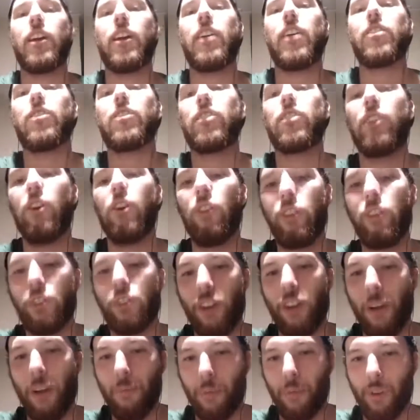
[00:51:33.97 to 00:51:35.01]
kind of slowly
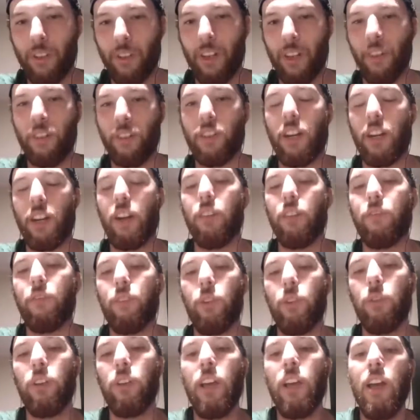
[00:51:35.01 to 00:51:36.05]
try and pour it down on the side of the
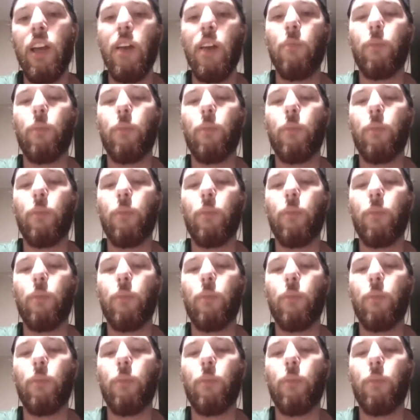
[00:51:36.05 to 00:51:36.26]
flute.